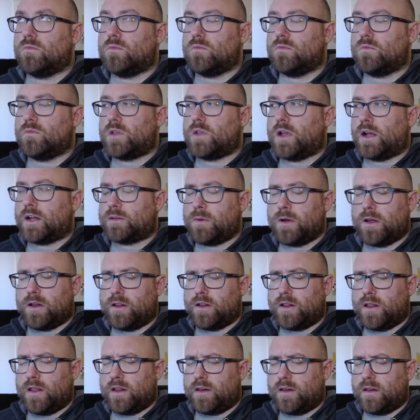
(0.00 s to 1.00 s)
talked about it
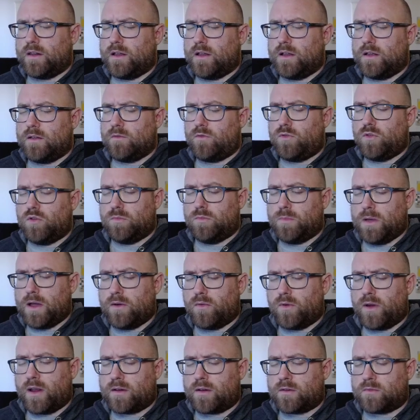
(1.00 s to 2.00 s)
in Fooled by
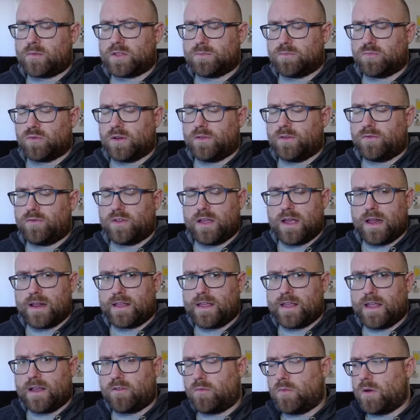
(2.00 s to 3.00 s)
Randomness briefly. I
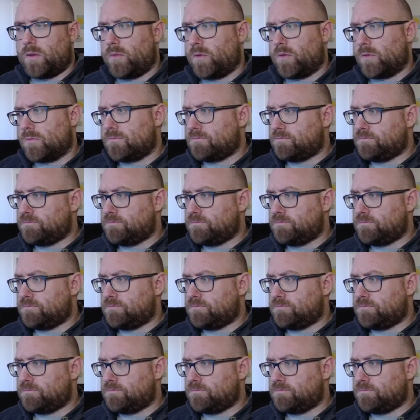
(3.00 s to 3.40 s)
can't remember.